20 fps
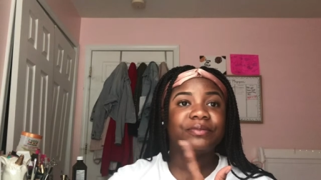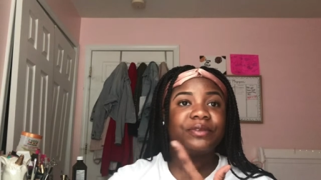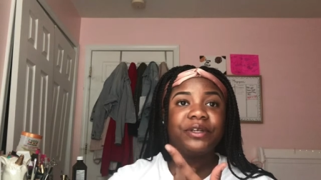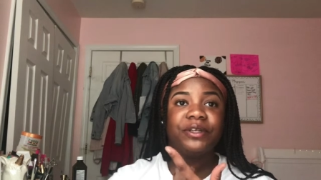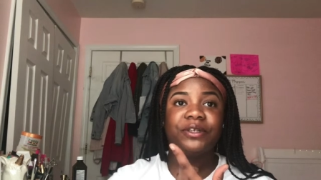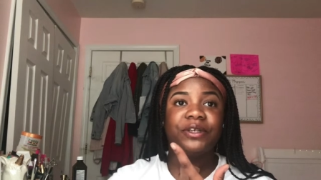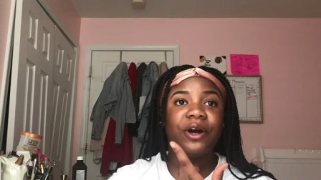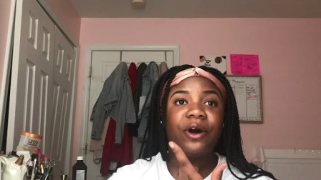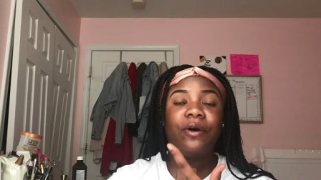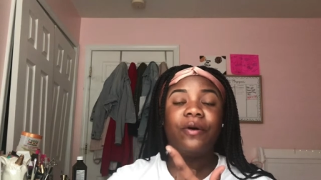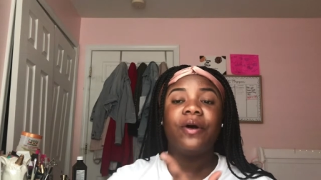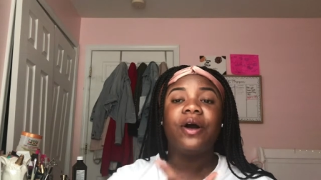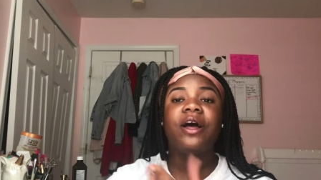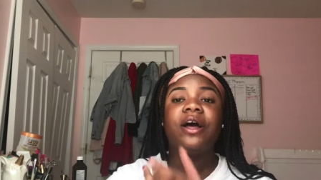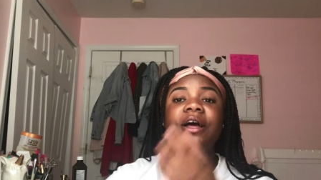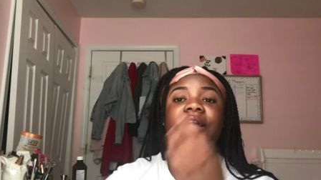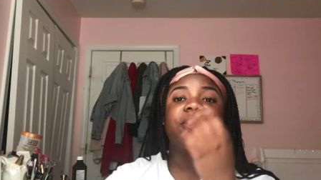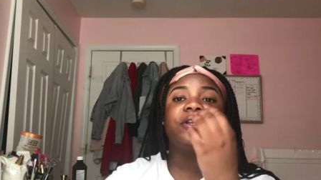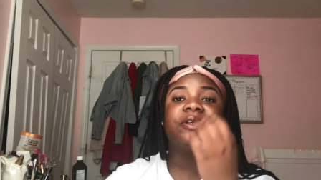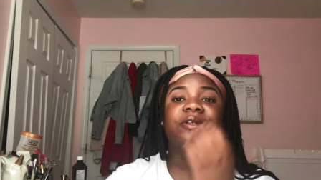It
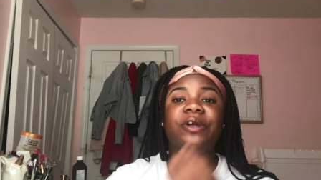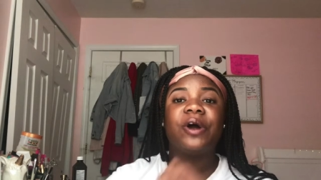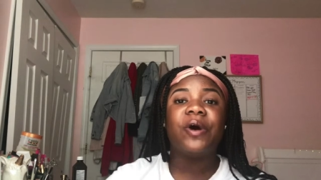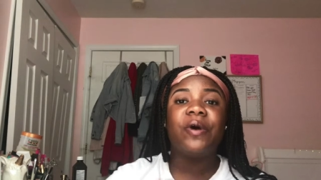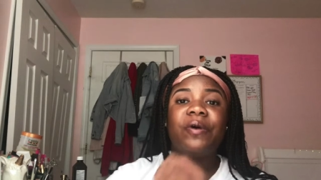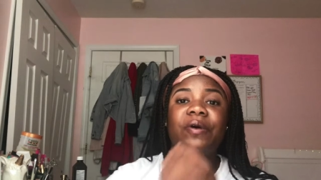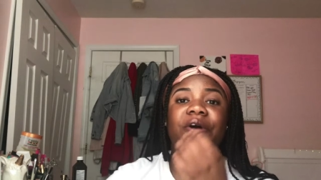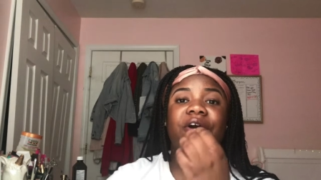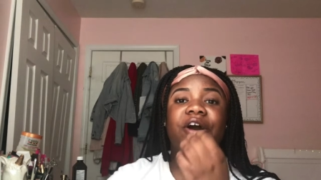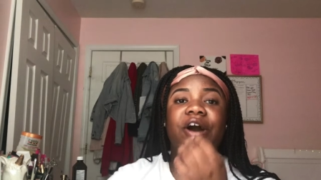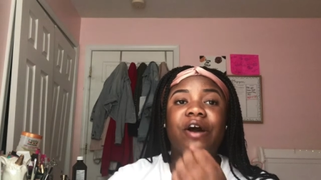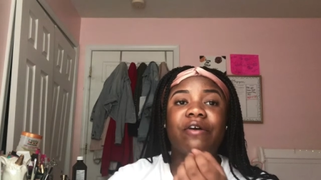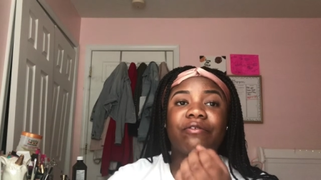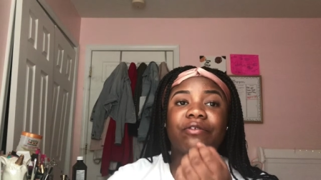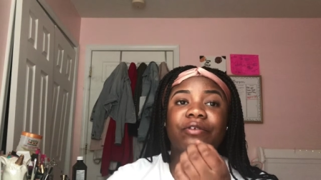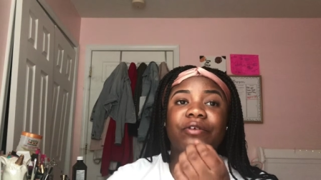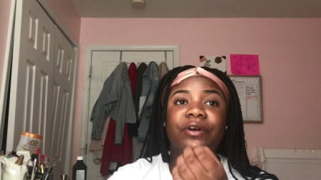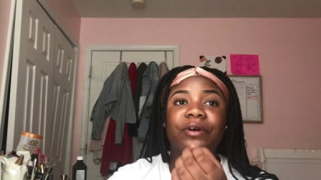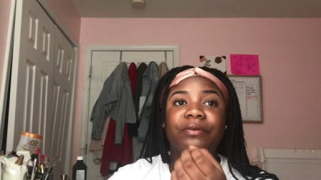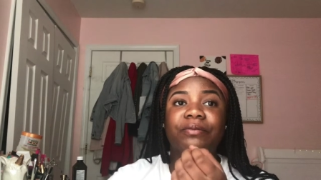don't
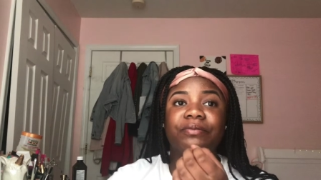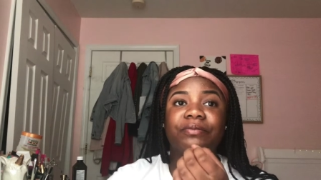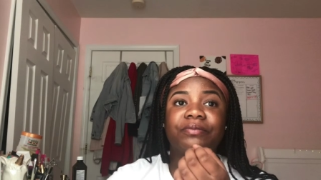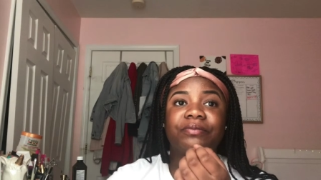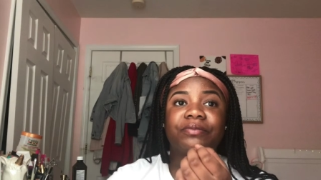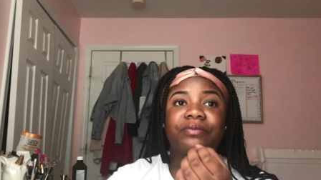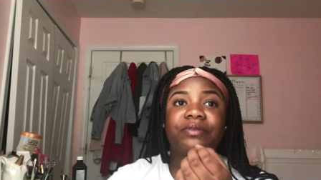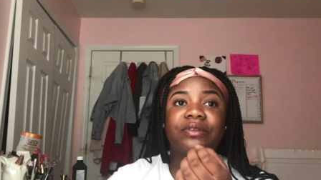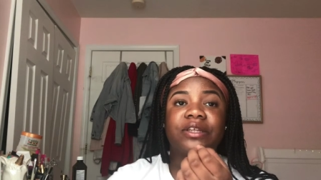cover them.